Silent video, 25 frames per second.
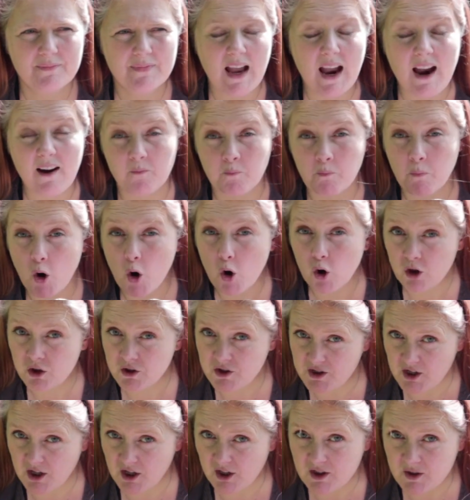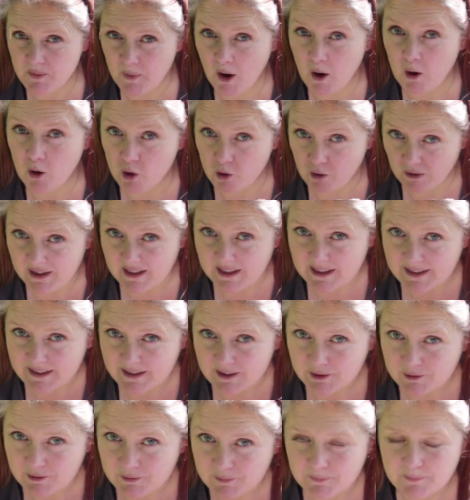I have more concerns about
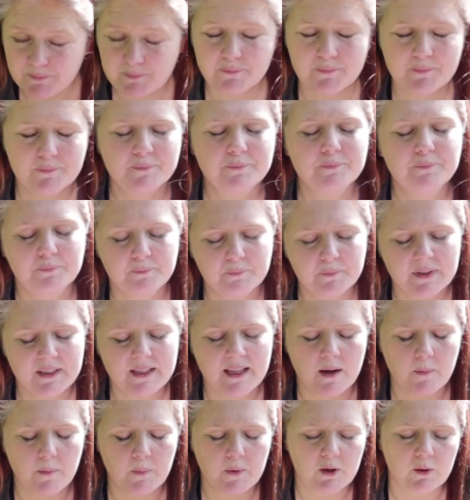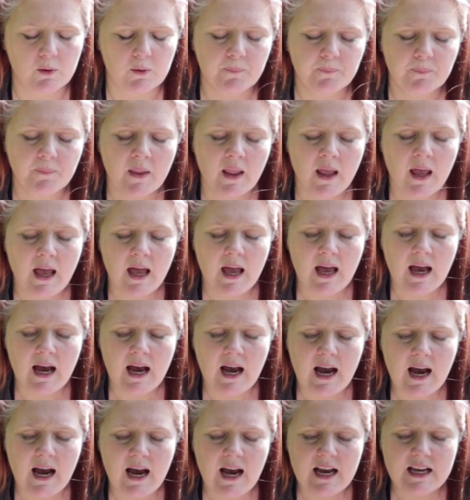acrylic, but there we go.
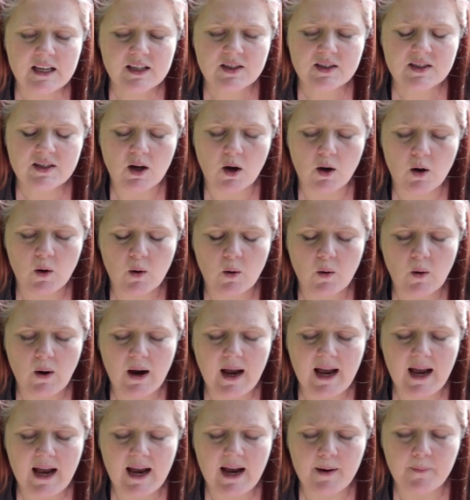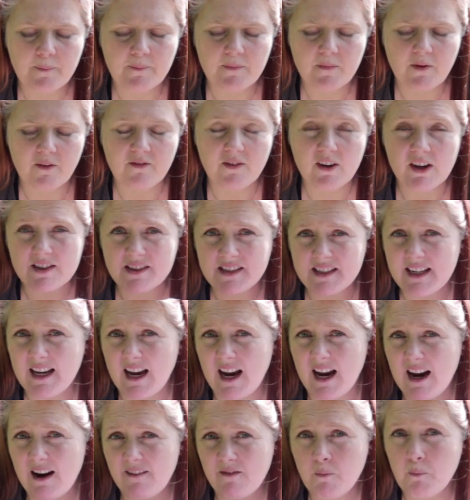So firstly,
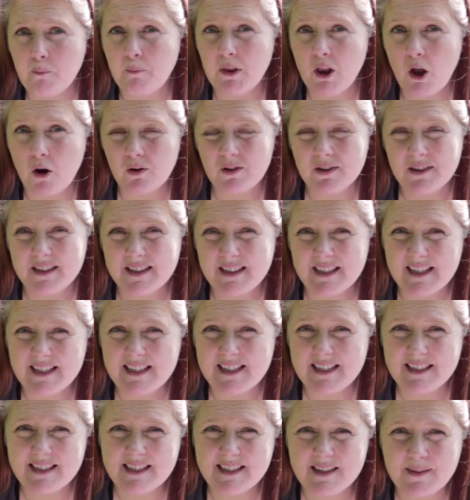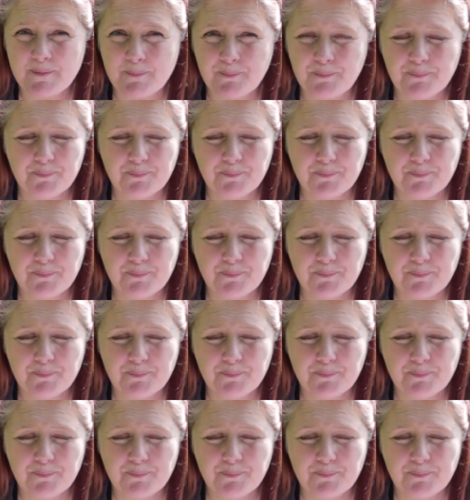I haven't blocked this.